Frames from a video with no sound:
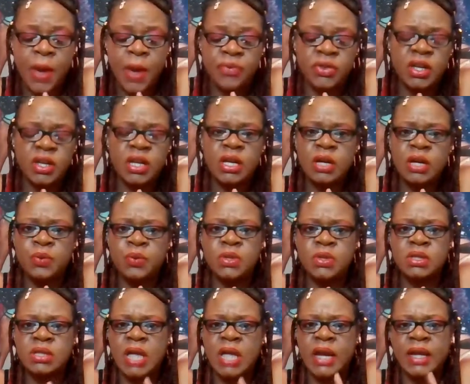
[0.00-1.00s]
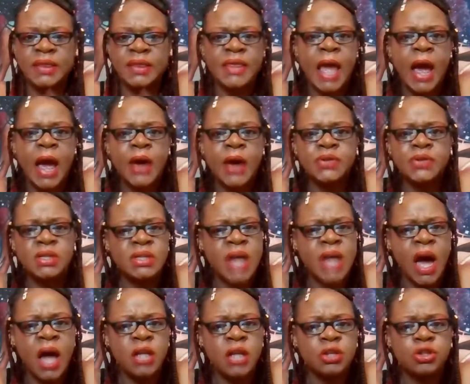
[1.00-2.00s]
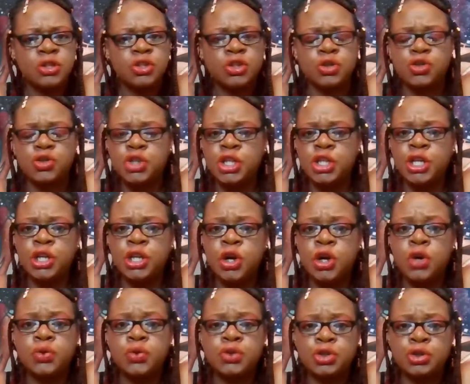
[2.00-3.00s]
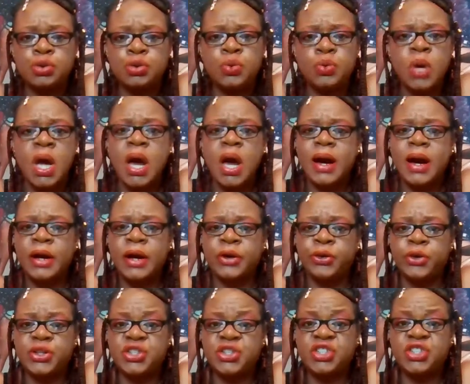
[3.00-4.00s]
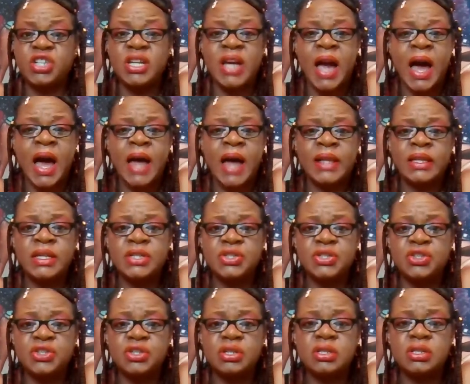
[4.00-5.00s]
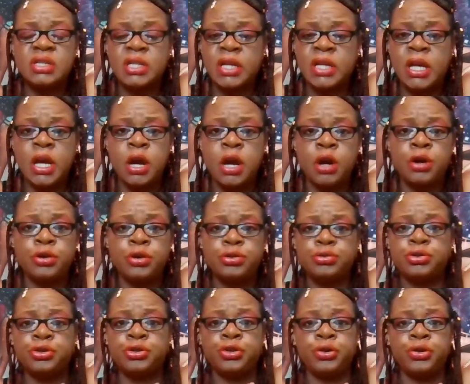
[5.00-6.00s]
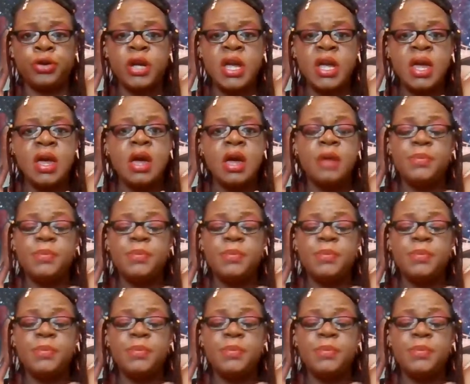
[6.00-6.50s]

I think it was like $1,000 so she can go to a Christian college to get her degree,